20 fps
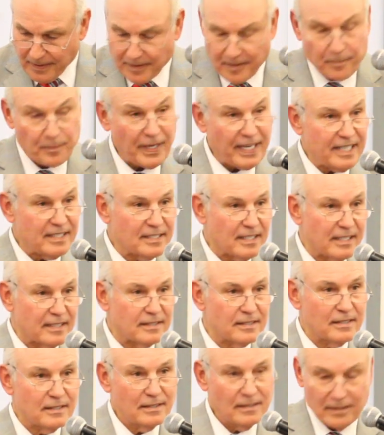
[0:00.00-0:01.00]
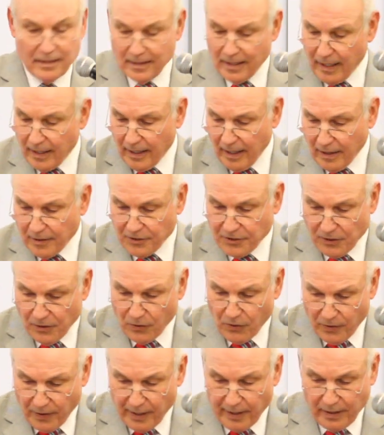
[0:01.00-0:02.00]
the basics are so
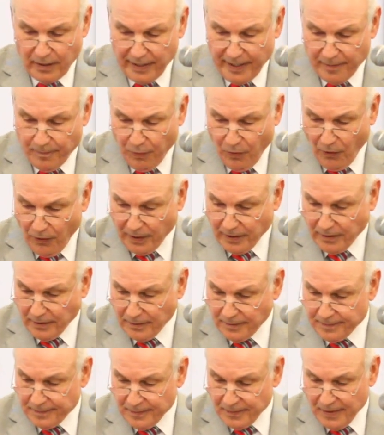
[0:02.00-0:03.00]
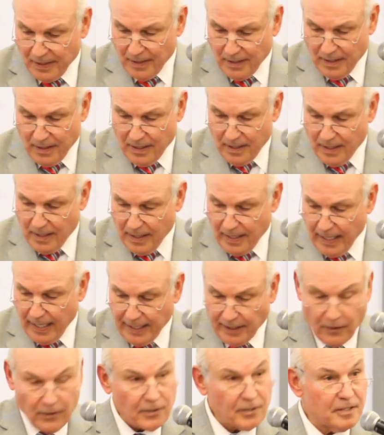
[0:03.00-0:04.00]
critically important.
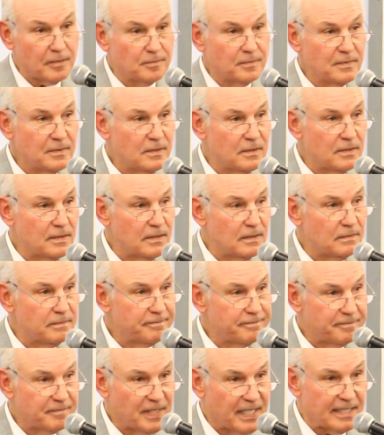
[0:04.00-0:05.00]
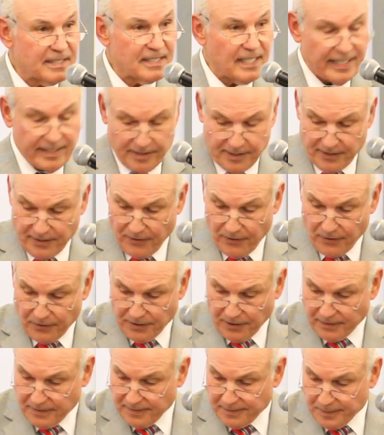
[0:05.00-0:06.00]
I learned them at St.
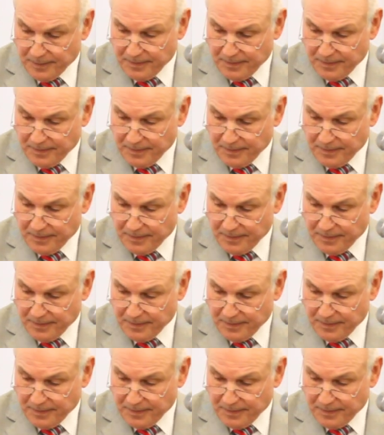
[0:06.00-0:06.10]
Cyril's.